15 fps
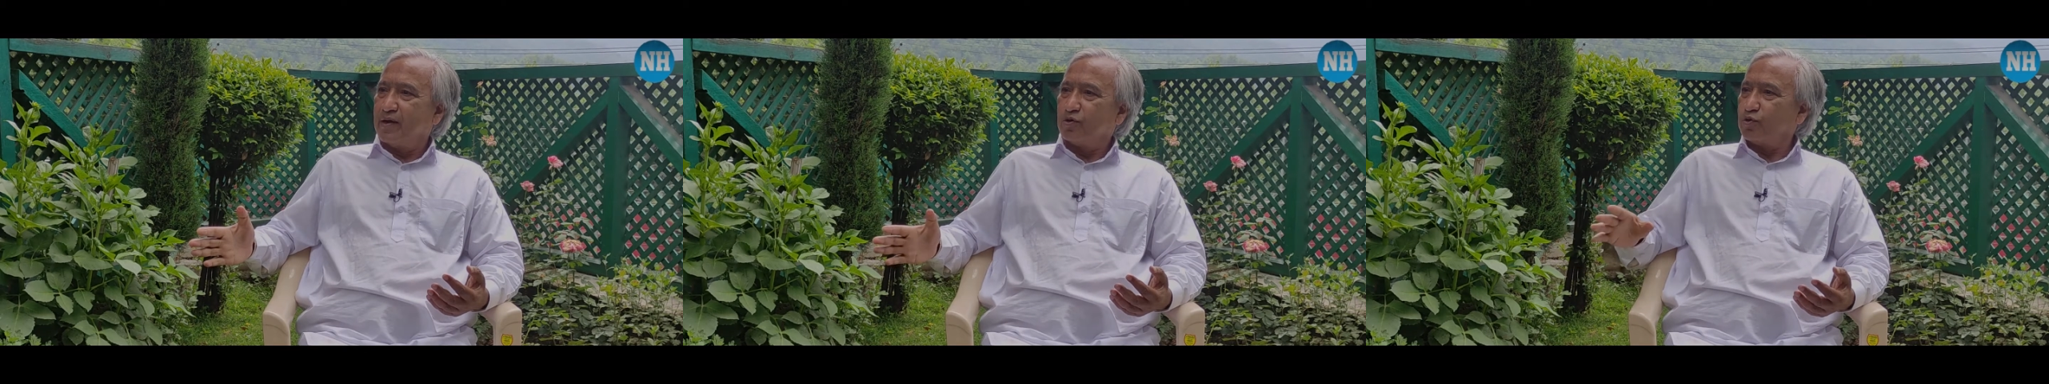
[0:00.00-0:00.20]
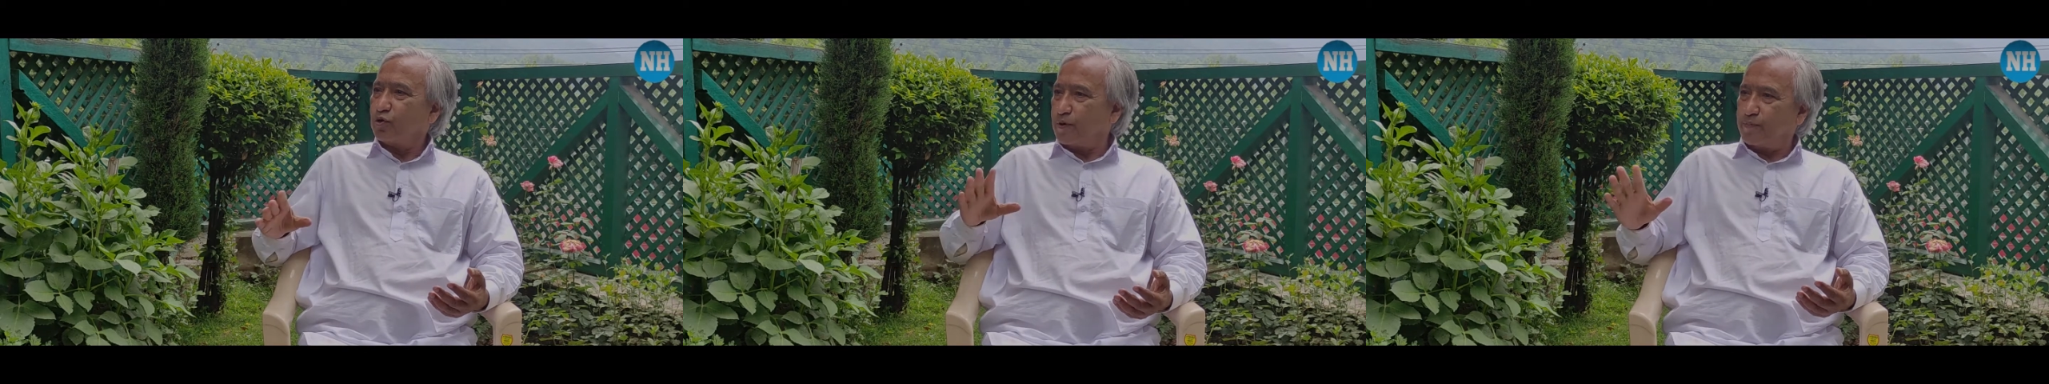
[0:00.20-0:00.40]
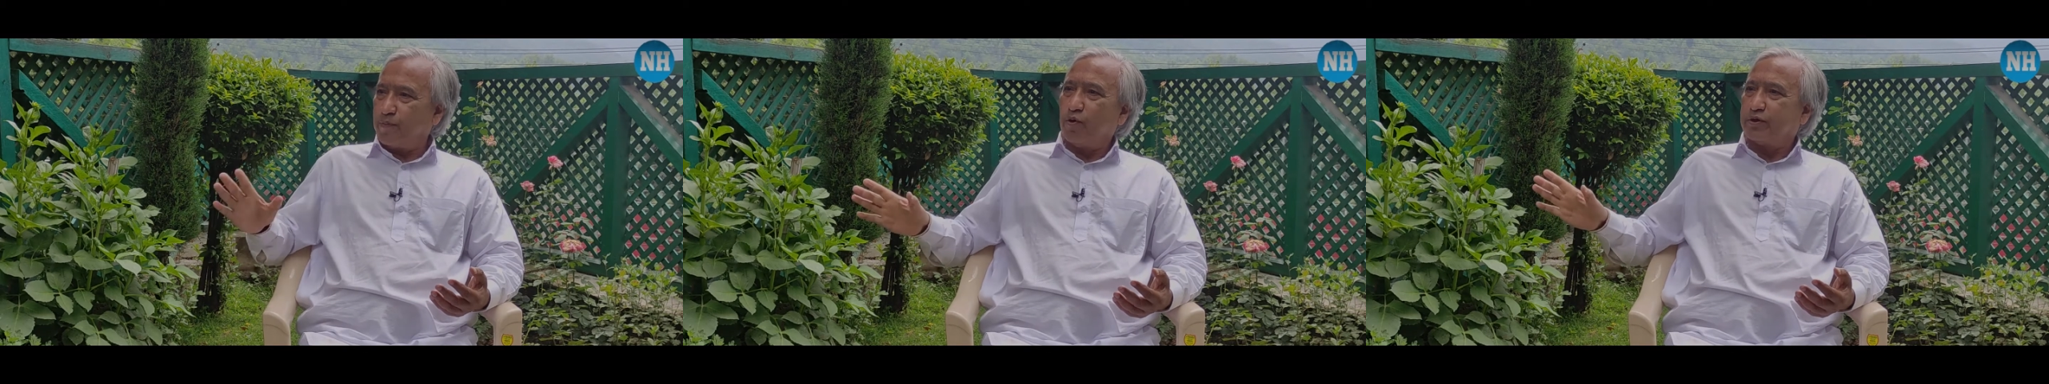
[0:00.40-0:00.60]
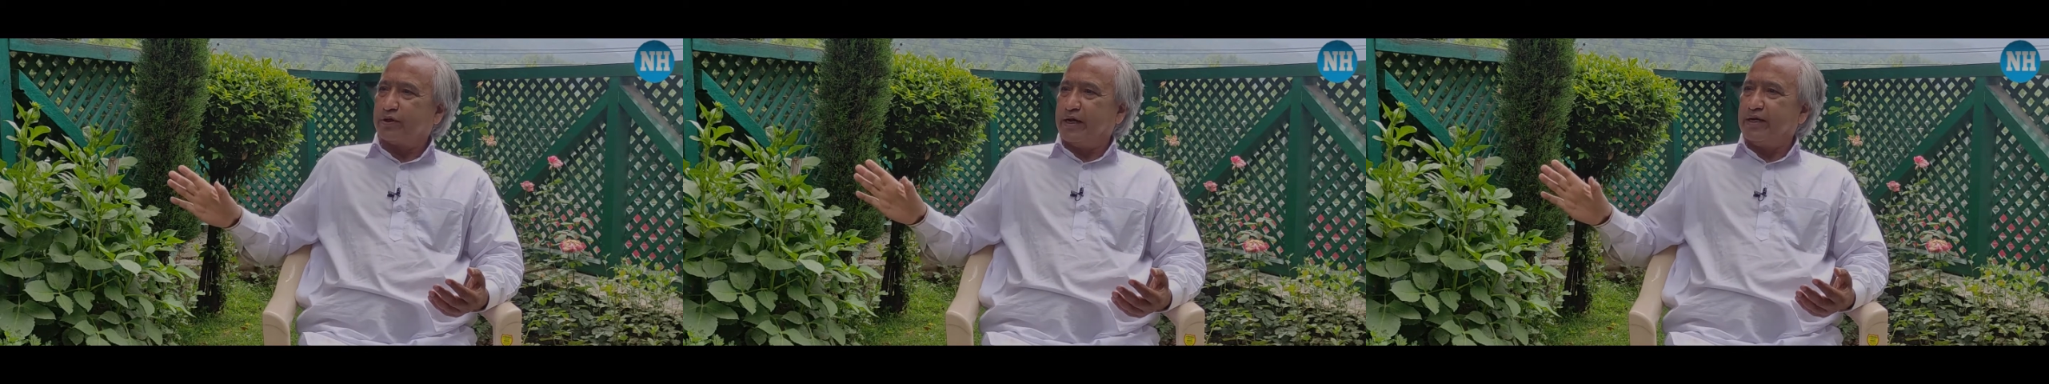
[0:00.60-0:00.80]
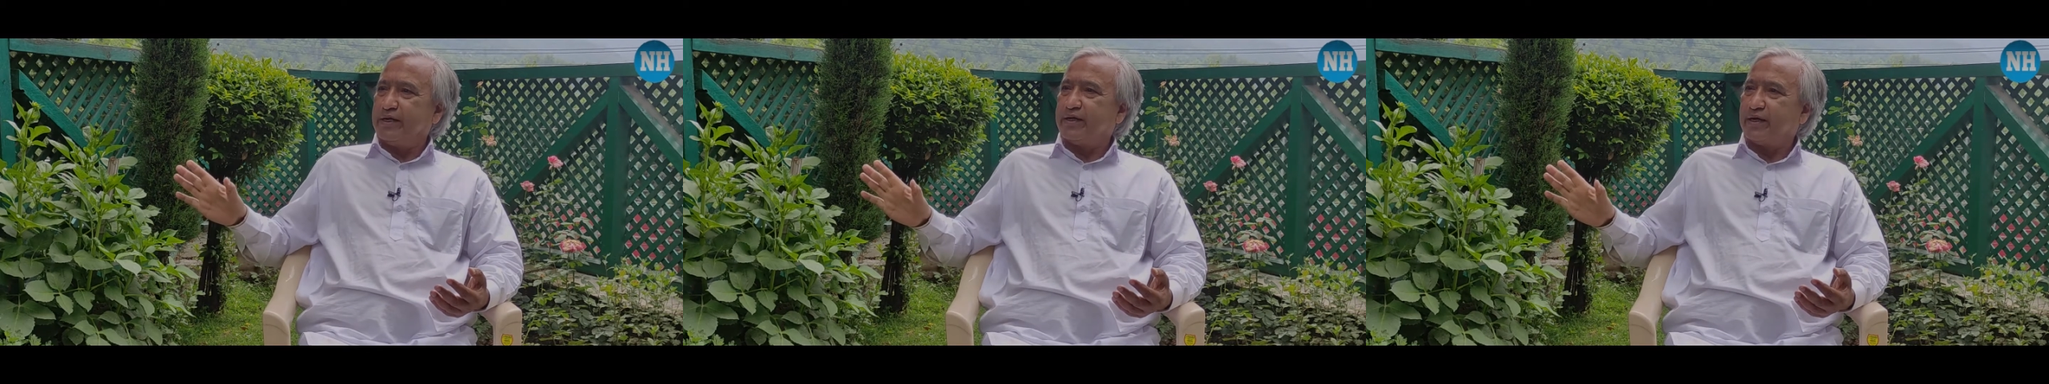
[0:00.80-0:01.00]
to report
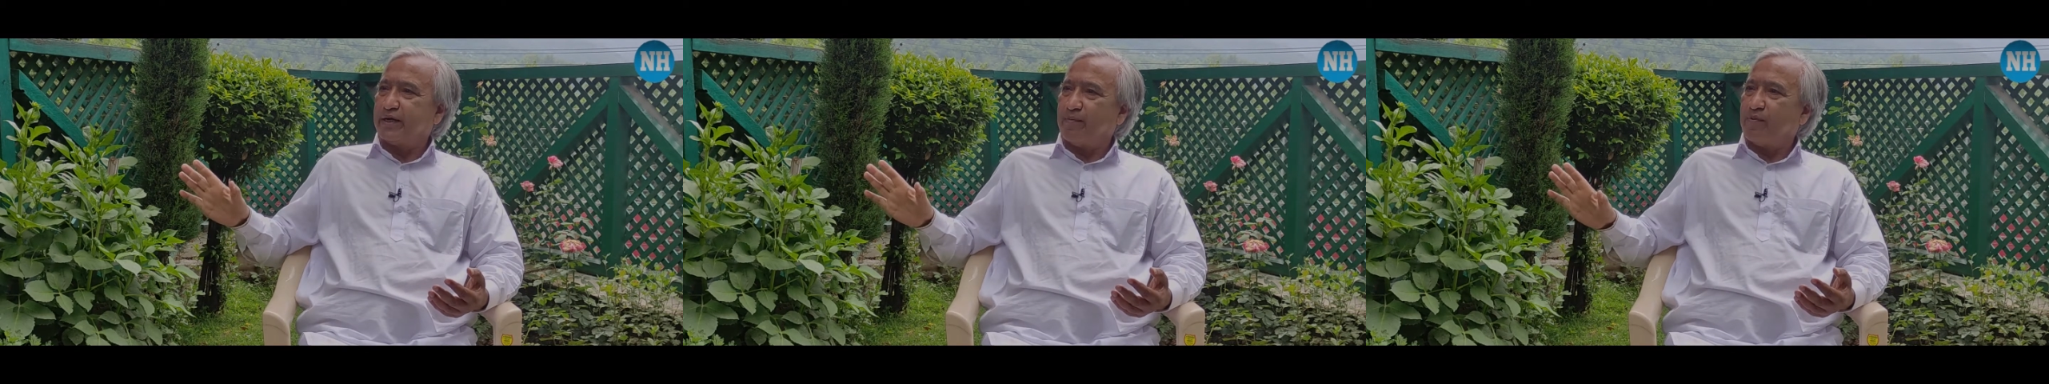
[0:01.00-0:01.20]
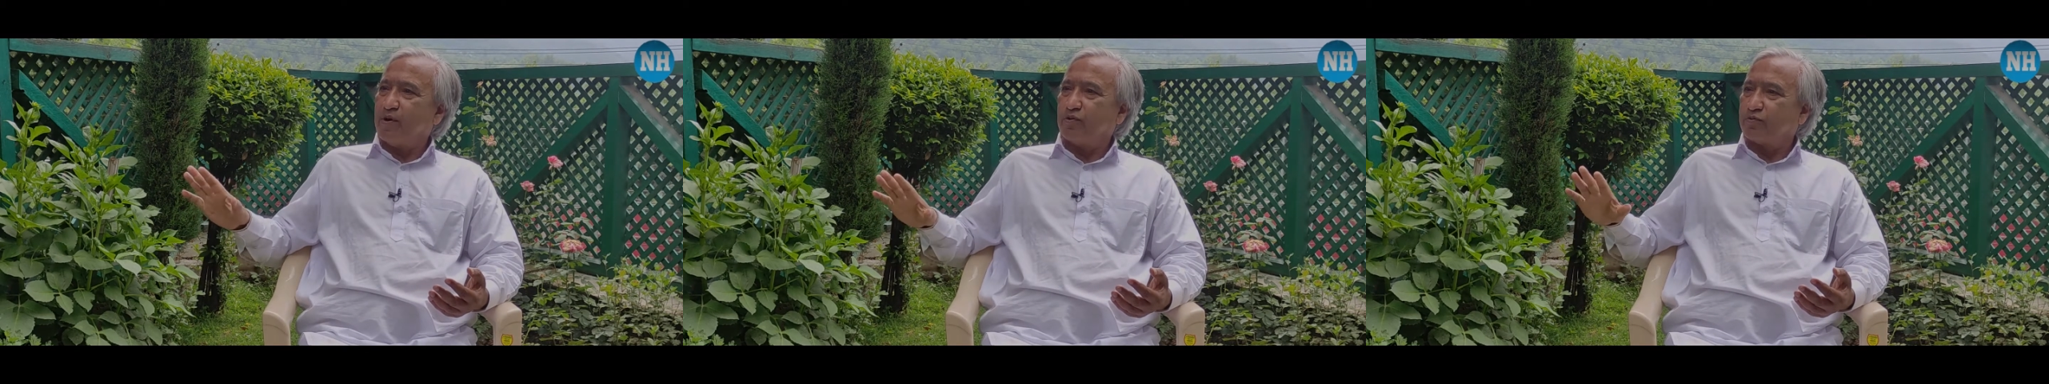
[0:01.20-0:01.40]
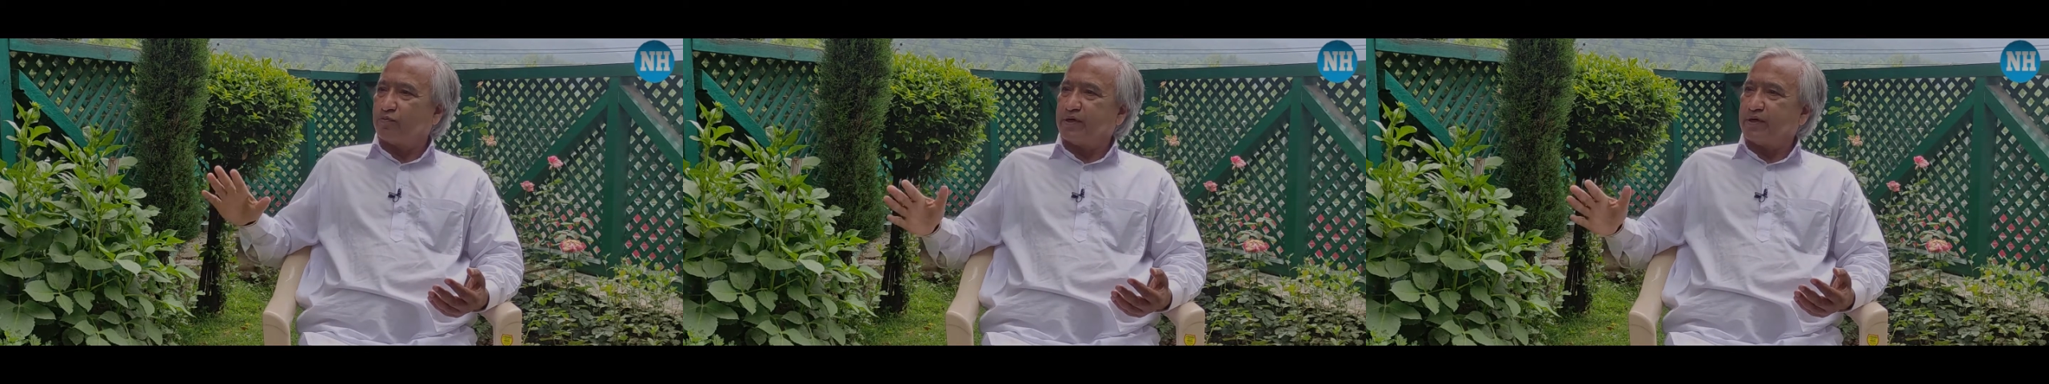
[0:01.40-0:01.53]
anything about